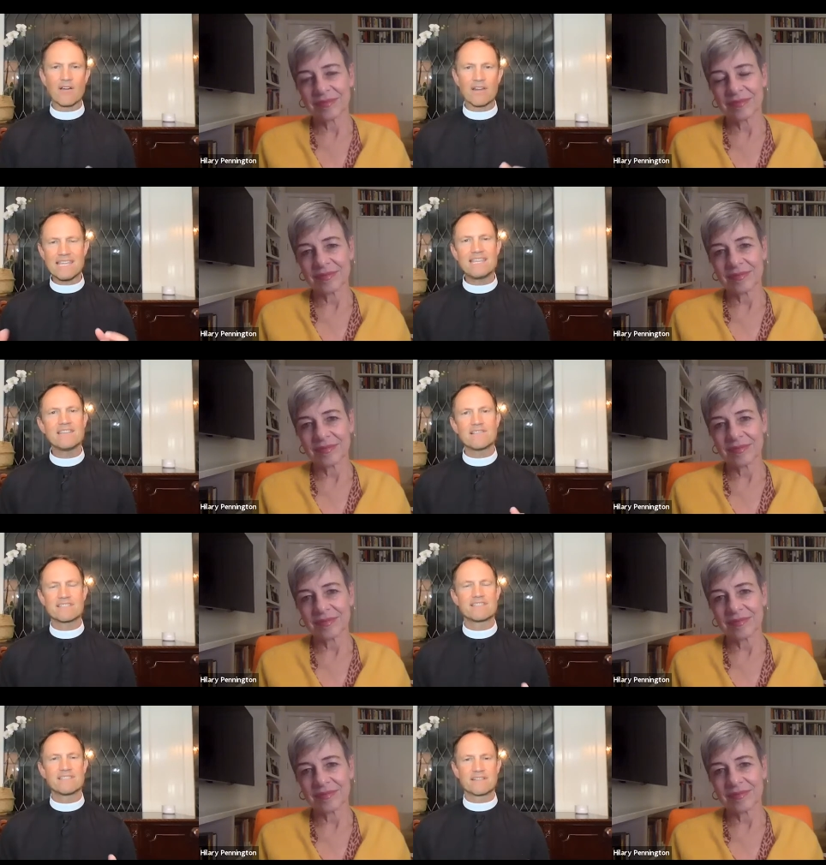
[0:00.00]
Speaker 1: it heals
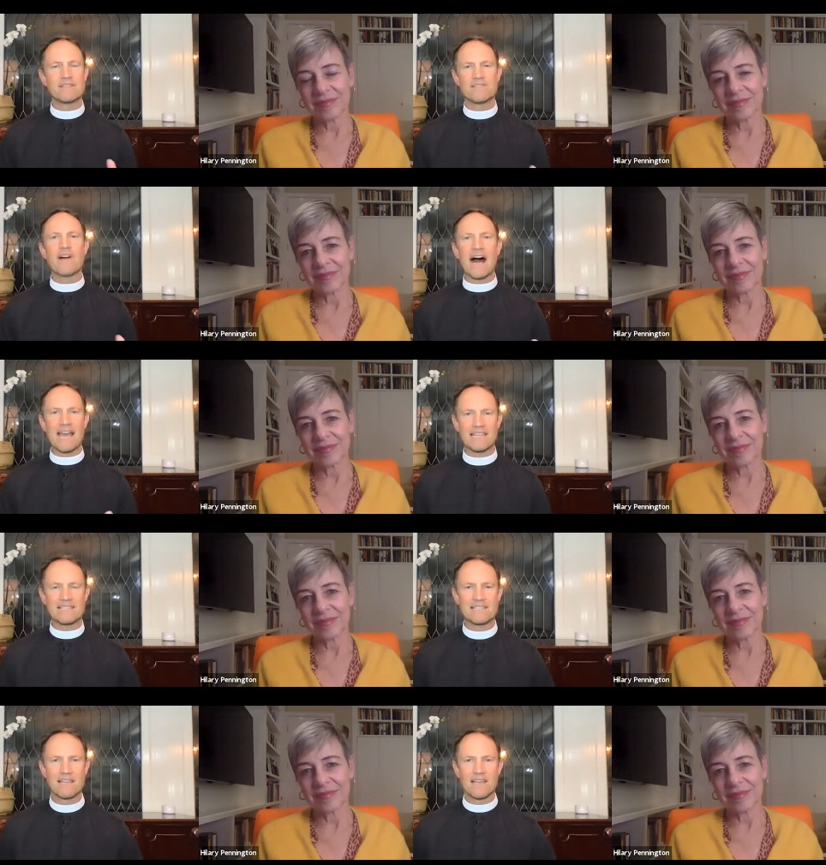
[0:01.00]

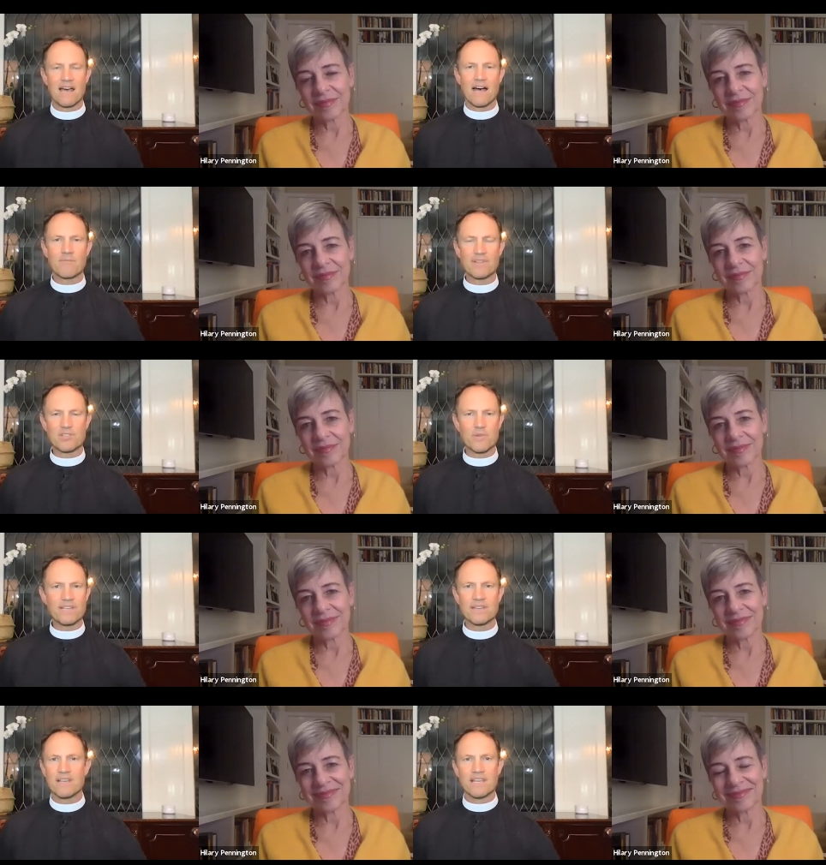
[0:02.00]
divides, um, between
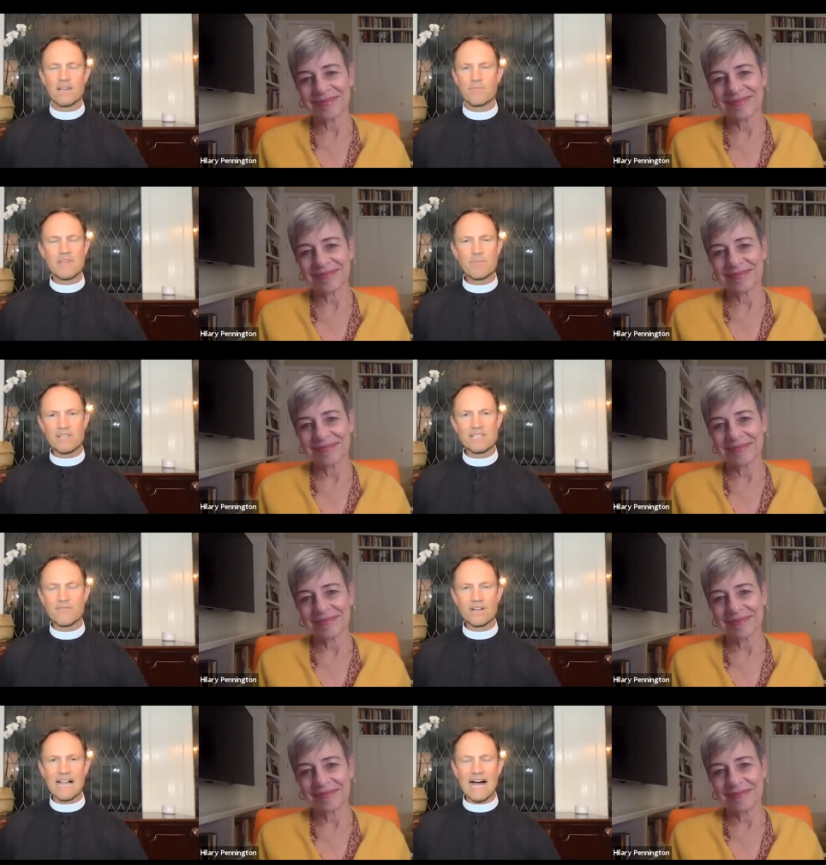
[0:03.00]
you know people in different
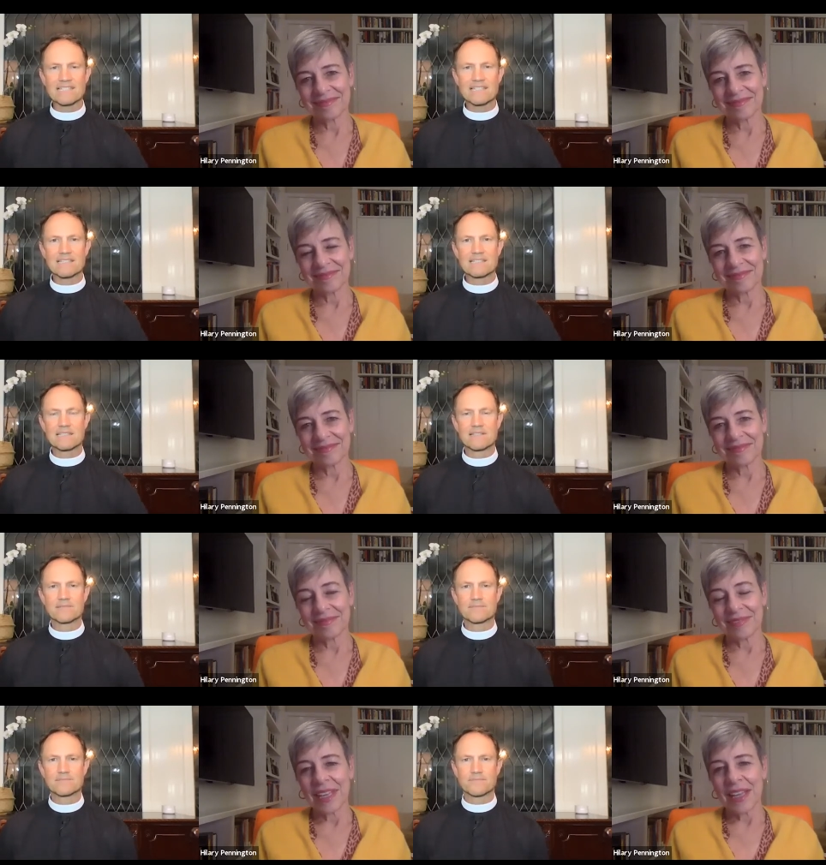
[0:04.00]
classes?
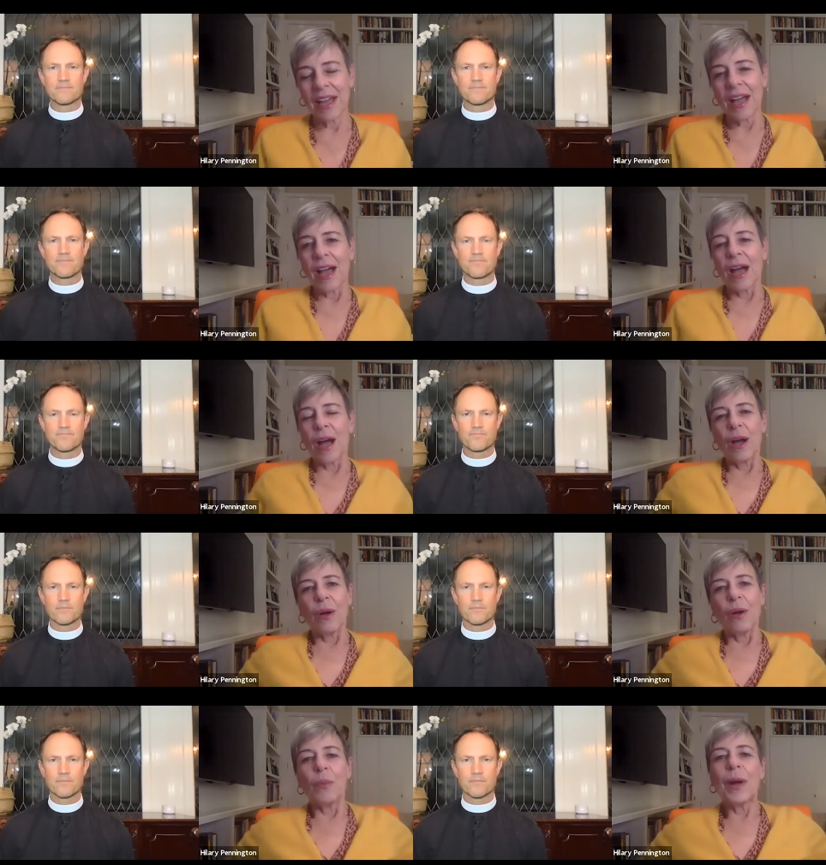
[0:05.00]

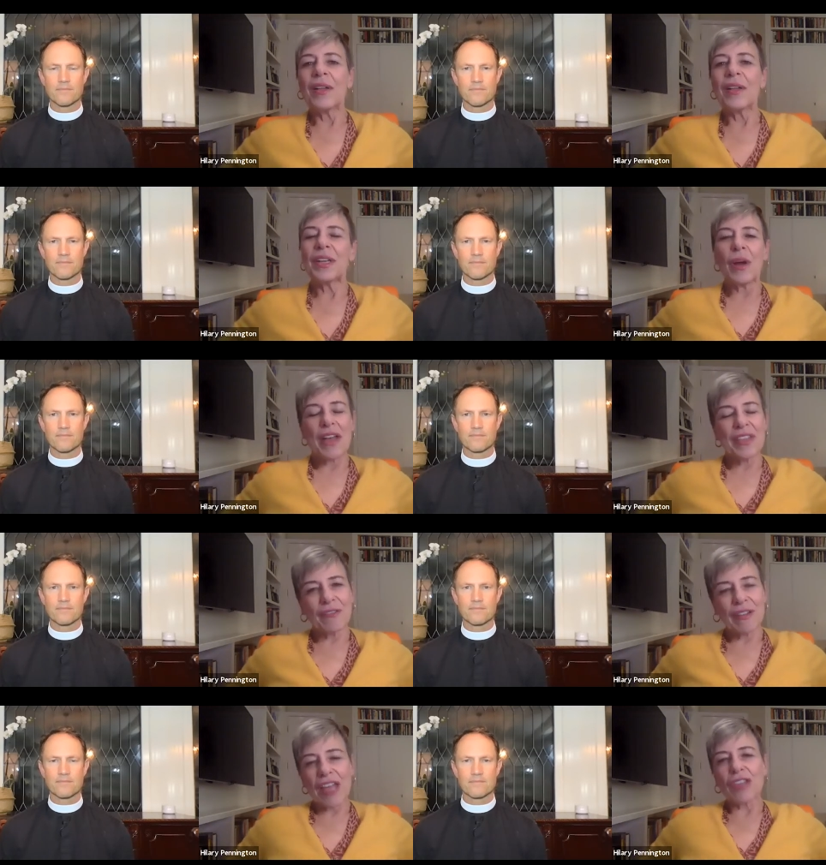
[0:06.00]
Speaker 2: Well, you know, I think
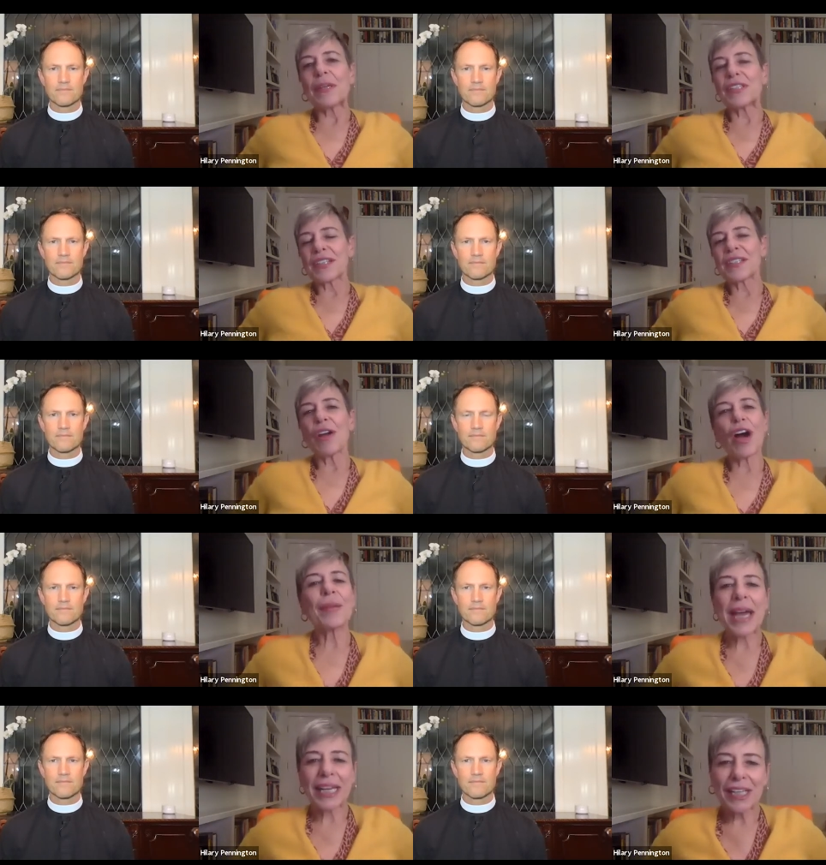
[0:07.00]
philanthropy doesn't
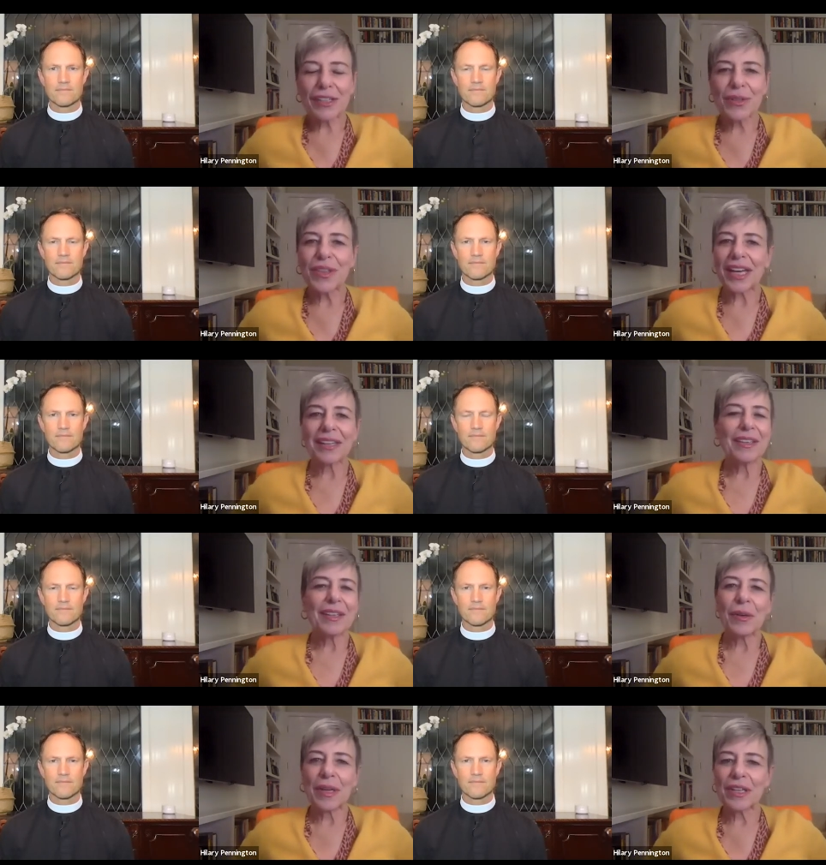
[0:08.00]
automatically do that. You
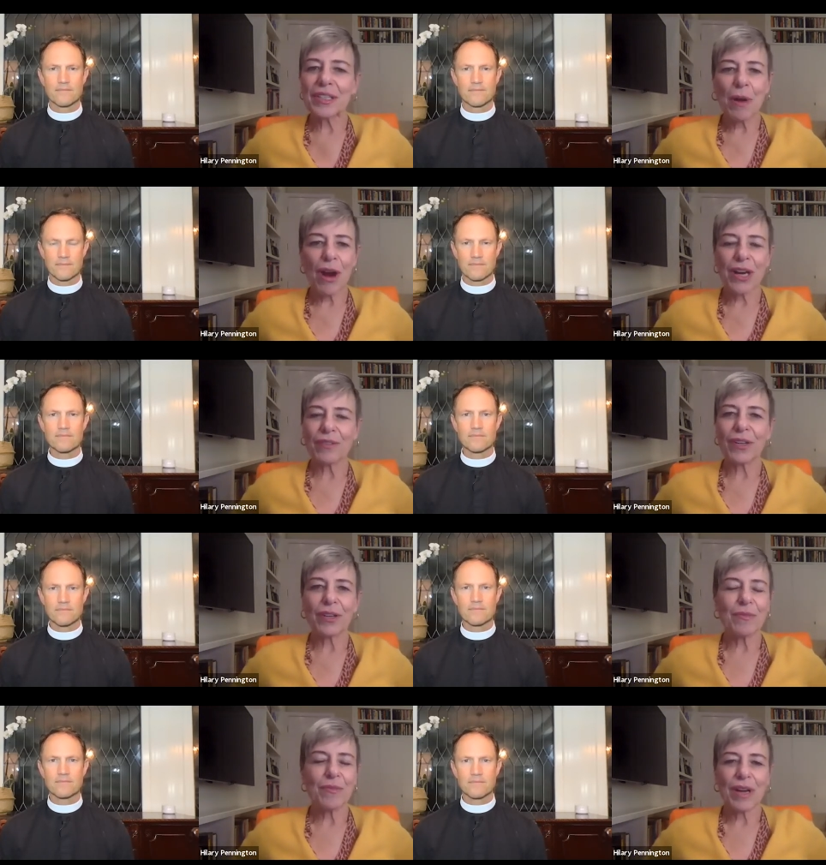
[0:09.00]
know, it is part of
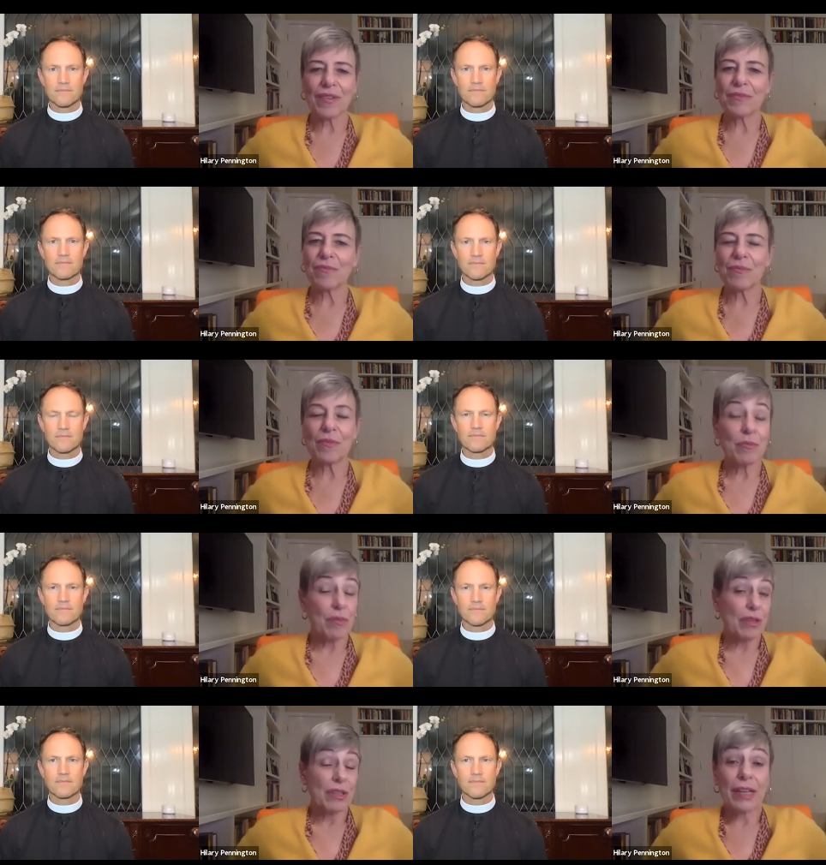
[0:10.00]
a of a you
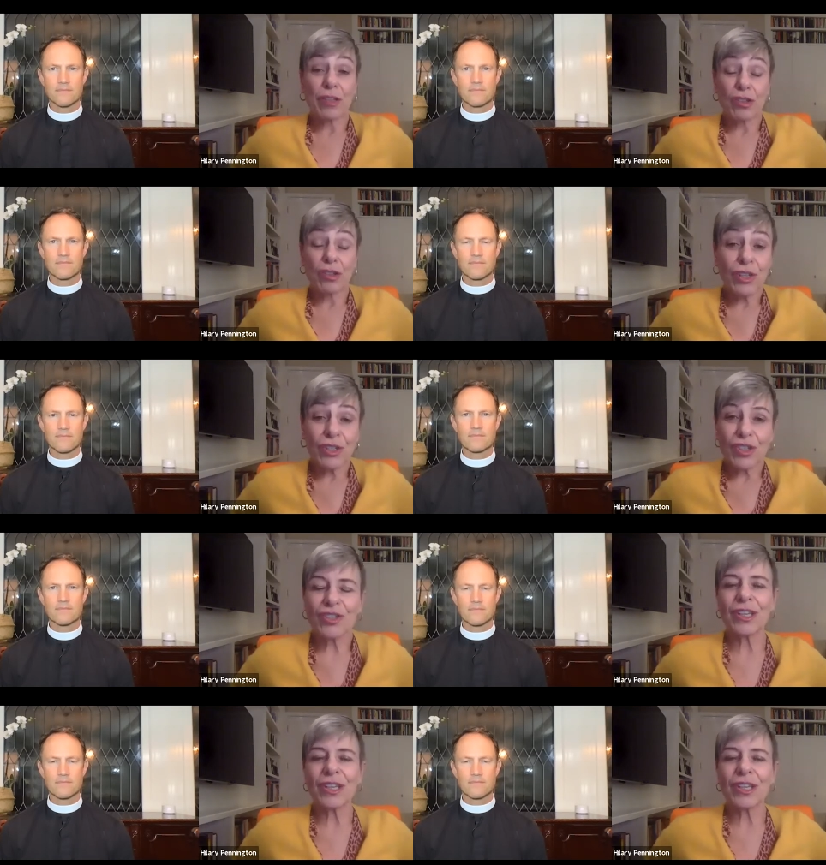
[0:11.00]
know, like the church.